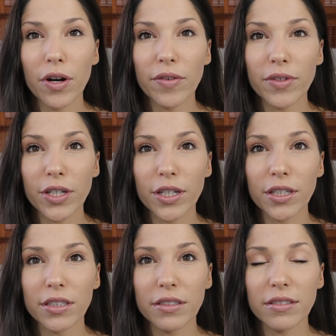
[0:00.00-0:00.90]

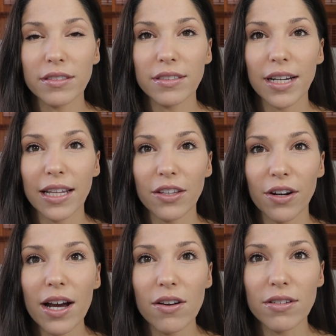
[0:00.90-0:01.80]
over at
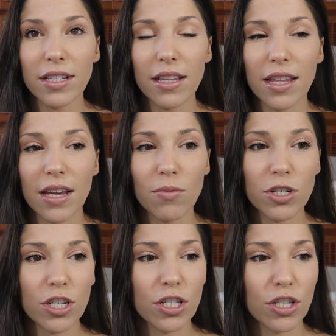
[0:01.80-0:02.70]
their house, and they
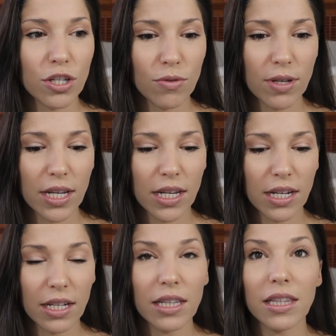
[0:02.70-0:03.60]
were just
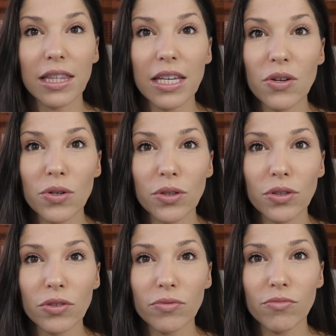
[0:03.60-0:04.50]
doing
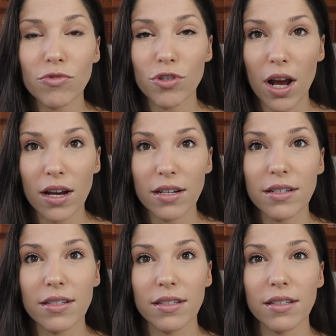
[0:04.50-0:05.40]
legal
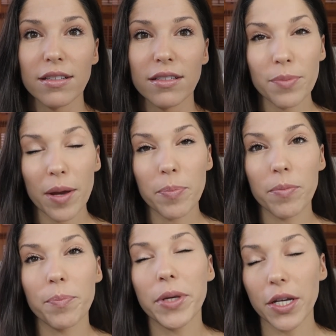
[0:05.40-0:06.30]
drugs. After my
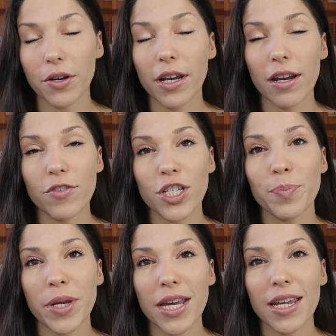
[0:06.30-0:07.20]
period of just
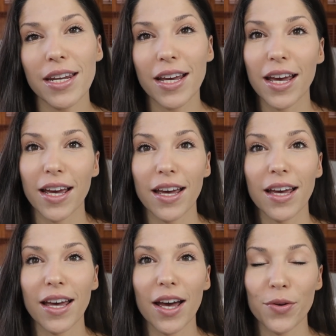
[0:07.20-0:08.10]
being
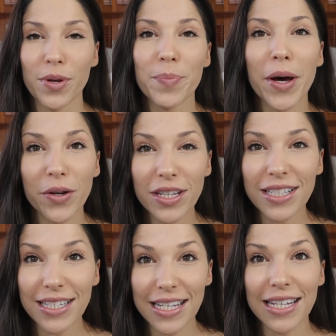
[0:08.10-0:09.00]
a
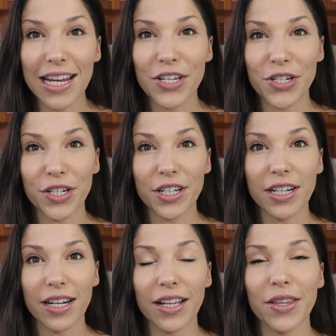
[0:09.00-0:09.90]
rebellious
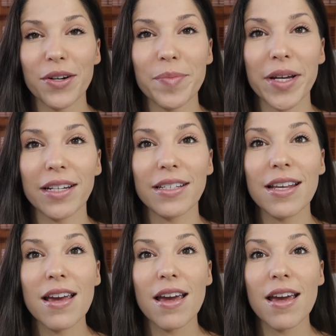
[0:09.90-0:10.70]
teenager a little bit,